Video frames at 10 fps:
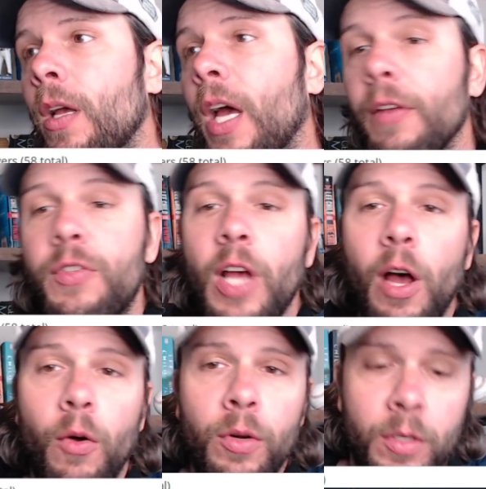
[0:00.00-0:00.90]
And if
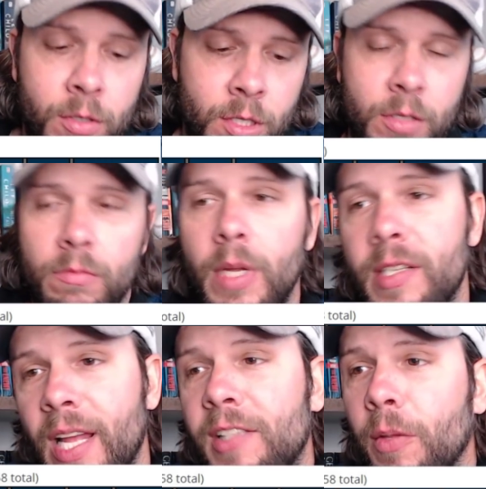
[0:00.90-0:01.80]
so,
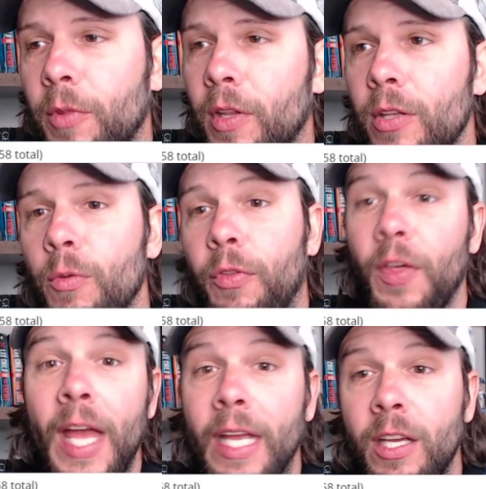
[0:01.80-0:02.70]
is that something that you
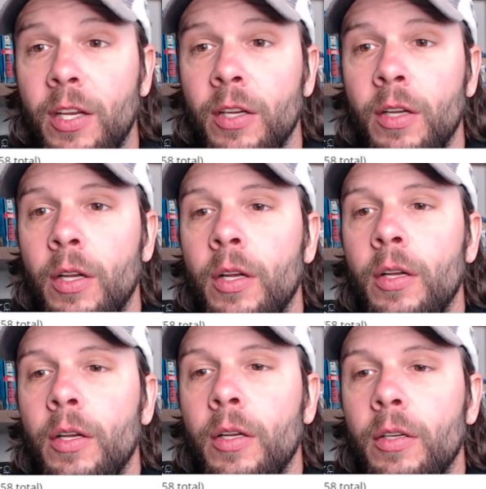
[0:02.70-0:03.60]
think
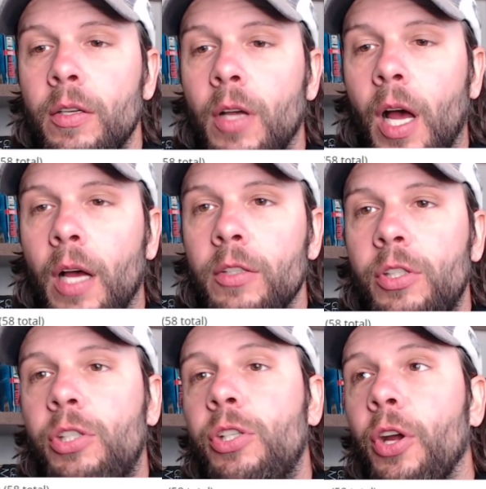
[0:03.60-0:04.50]

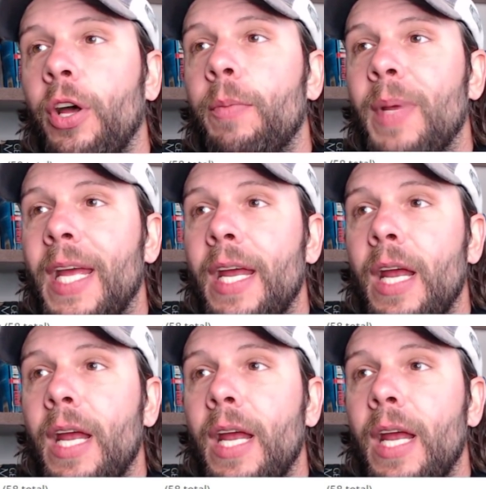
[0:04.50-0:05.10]
should be